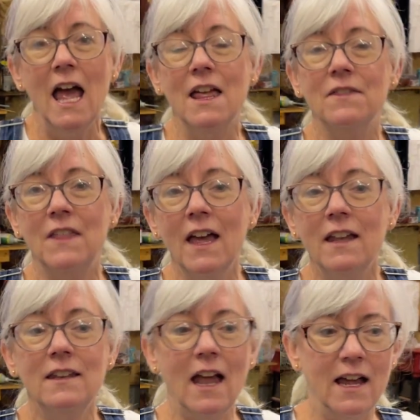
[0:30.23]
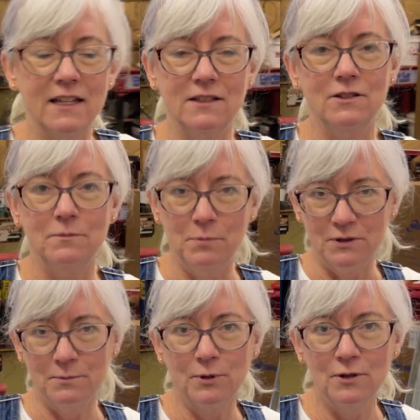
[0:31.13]
And then I can
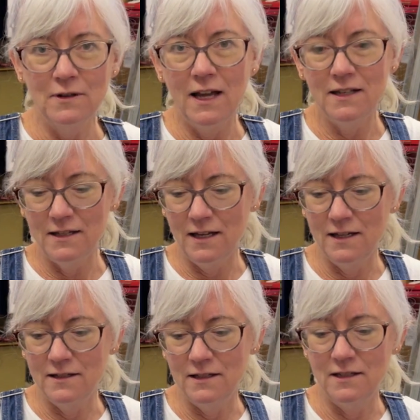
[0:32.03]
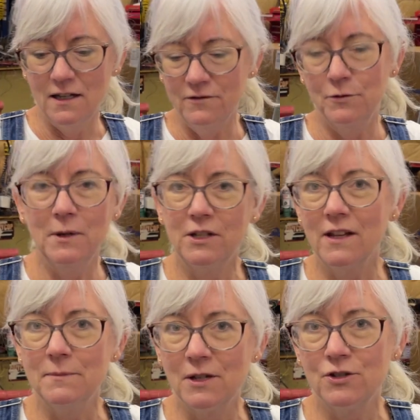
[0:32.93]
put the perlite and the uh,
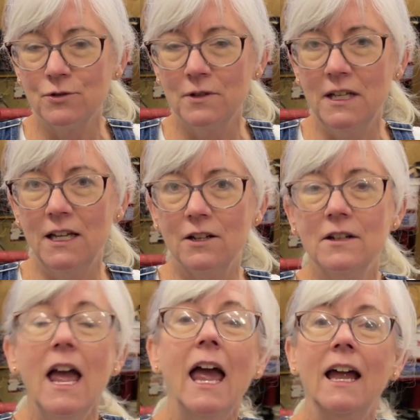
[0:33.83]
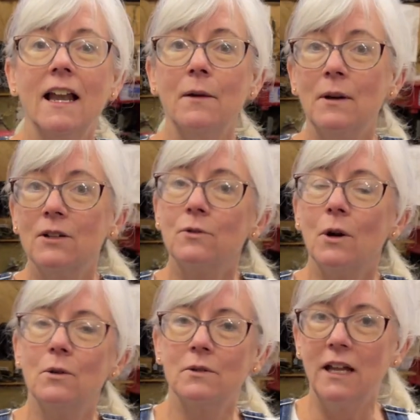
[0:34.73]
vermiculite mixture in here. And I want to
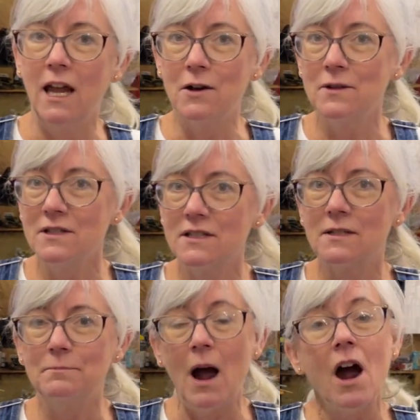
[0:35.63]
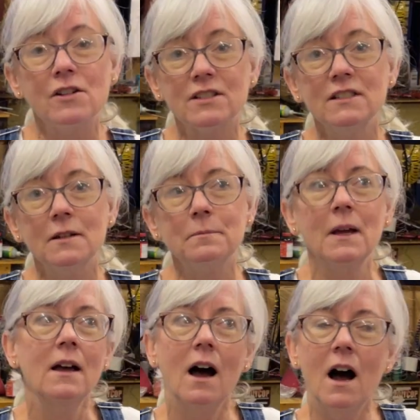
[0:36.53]
grow carrots, parsnip,
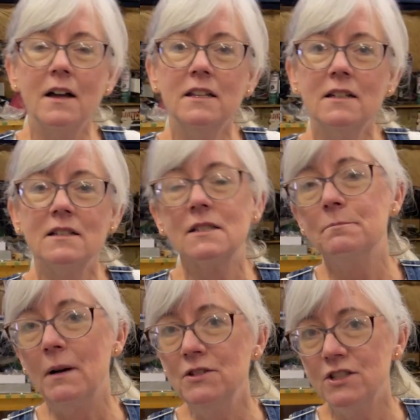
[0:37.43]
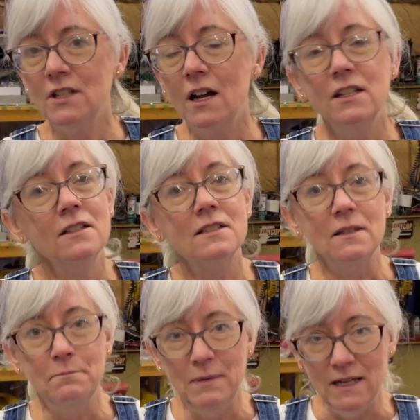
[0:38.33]
onions, bunching onions,
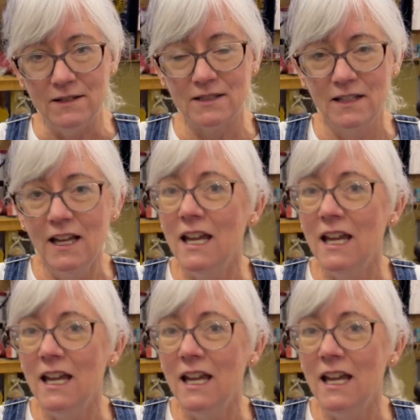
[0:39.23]
and beets.